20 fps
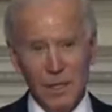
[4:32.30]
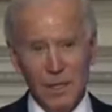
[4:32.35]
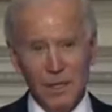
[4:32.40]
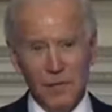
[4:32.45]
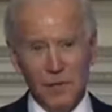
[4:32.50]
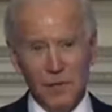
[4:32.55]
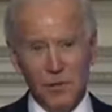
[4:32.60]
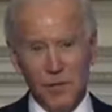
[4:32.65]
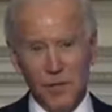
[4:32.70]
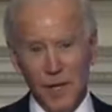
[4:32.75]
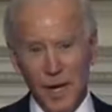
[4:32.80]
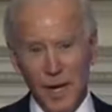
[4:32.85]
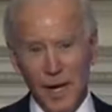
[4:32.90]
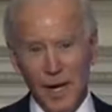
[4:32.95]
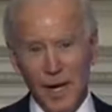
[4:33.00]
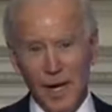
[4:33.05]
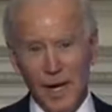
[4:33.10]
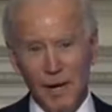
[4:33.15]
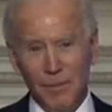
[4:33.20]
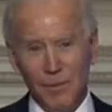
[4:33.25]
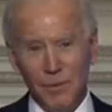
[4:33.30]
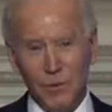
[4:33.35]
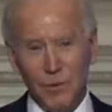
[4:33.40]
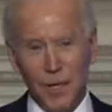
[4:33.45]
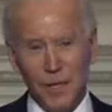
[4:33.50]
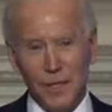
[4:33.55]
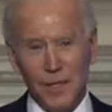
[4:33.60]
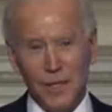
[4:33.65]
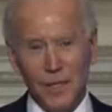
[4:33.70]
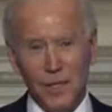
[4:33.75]
So today I'm
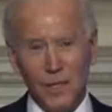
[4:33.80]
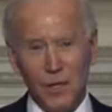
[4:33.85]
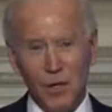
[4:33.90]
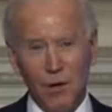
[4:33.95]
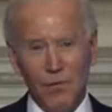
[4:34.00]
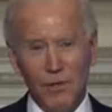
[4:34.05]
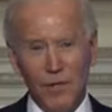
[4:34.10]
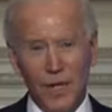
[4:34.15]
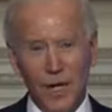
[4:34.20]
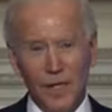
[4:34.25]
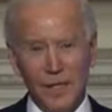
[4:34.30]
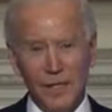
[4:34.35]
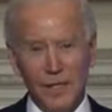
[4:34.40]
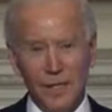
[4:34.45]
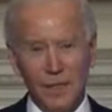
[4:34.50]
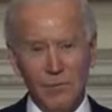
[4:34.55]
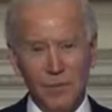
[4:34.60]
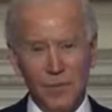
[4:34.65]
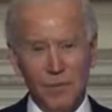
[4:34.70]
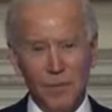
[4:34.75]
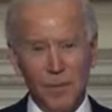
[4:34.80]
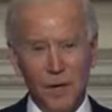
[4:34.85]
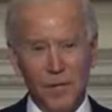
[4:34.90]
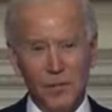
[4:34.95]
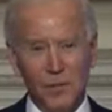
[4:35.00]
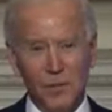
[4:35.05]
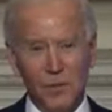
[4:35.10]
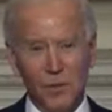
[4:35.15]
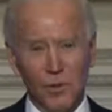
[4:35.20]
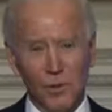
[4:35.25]
directing COVID-19
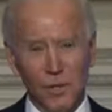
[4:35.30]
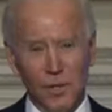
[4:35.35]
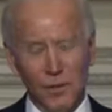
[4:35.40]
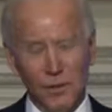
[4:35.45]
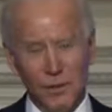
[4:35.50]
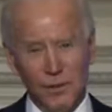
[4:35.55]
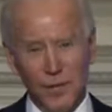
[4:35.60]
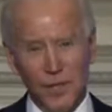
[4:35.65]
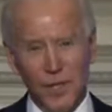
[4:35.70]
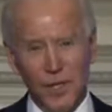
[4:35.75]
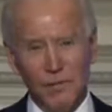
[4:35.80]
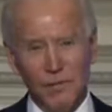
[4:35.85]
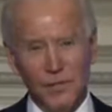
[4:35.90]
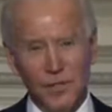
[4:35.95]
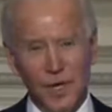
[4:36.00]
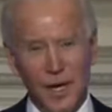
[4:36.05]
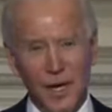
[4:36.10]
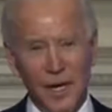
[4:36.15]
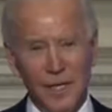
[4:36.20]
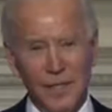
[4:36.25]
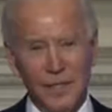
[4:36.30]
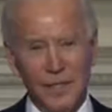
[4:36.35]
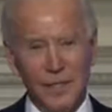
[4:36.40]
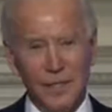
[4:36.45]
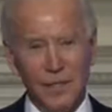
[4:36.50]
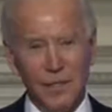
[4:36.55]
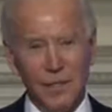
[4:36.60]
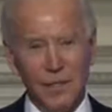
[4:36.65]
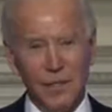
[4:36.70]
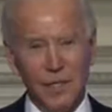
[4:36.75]
response coordinator Jeff Zients
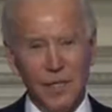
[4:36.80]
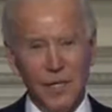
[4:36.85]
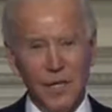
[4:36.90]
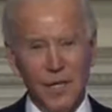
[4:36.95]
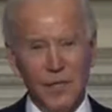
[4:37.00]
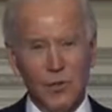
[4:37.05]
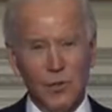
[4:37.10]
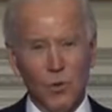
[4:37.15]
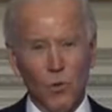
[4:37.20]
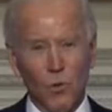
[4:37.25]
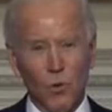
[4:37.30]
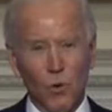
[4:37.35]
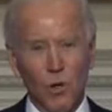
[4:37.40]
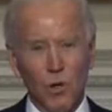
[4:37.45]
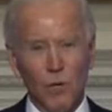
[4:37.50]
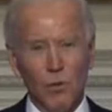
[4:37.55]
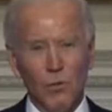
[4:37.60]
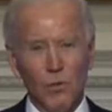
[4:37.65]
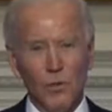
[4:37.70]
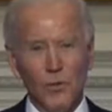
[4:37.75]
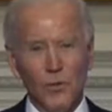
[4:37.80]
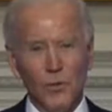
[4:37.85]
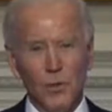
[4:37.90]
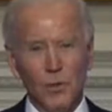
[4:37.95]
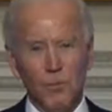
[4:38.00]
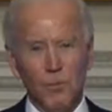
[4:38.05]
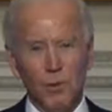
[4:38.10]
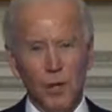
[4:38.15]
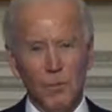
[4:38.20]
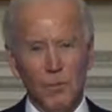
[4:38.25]
here to work with the
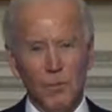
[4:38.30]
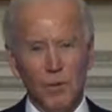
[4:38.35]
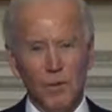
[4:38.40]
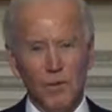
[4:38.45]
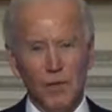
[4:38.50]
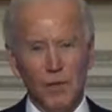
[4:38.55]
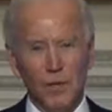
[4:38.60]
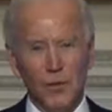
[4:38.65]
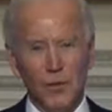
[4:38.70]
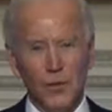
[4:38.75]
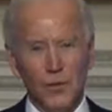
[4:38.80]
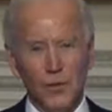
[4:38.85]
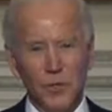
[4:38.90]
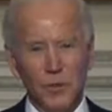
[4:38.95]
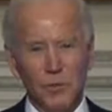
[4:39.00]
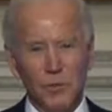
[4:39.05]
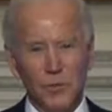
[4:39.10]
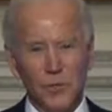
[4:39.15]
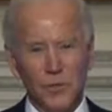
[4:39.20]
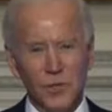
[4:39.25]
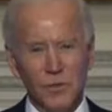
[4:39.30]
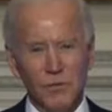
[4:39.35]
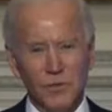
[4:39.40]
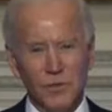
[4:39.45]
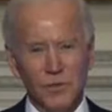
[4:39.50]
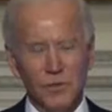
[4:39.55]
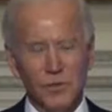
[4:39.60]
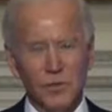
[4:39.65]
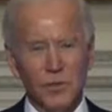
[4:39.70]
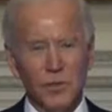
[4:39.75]
Department of Health and Human
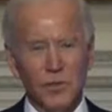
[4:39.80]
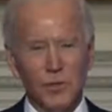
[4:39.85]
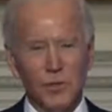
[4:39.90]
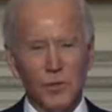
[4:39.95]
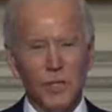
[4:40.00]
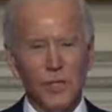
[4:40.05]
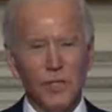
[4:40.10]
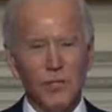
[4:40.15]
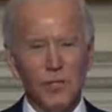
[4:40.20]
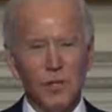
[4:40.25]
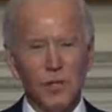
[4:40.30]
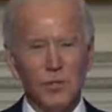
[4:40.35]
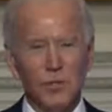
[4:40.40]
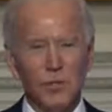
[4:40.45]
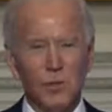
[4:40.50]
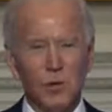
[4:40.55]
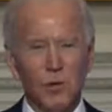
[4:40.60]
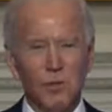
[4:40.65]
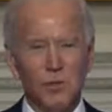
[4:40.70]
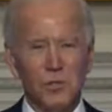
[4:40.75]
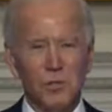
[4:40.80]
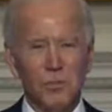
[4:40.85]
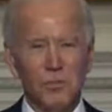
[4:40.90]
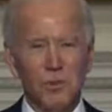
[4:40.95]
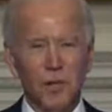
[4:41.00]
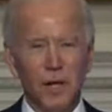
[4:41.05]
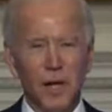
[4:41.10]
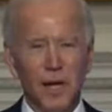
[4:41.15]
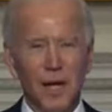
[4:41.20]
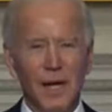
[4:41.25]
Services to increase our total
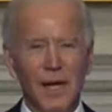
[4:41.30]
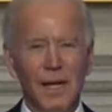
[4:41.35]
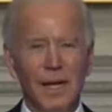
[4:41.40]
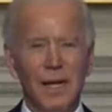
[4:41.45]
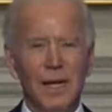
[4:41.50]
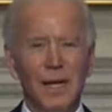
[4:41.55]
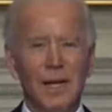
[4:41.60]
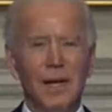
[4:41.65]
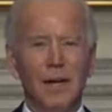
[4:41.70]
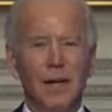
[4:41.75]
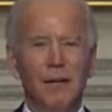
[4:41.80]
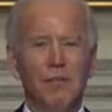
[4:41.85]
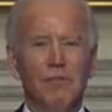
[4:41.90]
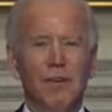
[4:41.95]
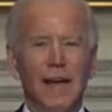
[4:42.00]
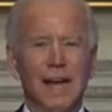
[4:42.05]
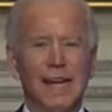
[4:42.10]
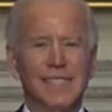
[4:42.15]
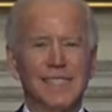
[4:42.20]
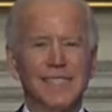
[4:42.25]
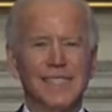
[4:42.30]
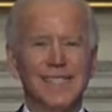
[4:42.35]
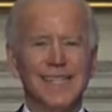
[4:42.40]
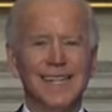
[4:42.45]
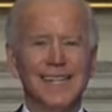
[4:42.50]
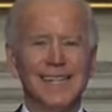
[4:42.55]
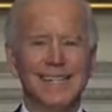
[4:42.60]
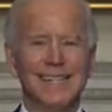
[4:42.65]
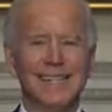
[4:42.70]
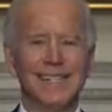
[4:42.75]
supply of
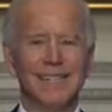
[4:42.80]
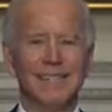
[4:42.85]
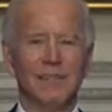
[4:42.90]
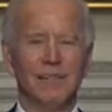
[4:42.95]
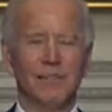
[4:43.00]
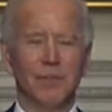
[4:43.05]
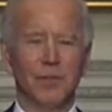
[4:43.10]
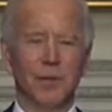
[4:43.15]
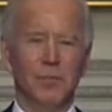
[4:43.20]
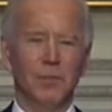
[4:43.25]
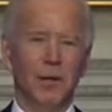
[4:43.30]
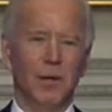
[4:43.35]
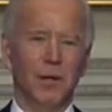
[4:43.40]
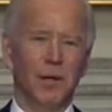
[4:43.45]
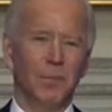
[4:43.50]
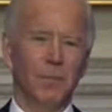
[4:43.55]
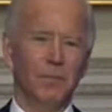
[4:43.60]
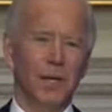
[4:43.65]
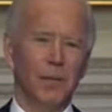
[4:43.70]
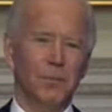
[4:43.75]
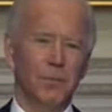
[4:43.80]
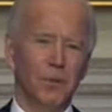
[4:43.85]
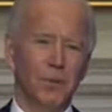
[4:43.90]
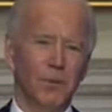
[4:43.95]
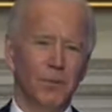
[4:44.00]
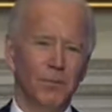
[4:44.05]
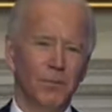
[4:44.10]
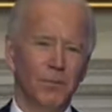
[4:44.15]
vaccine for the American people.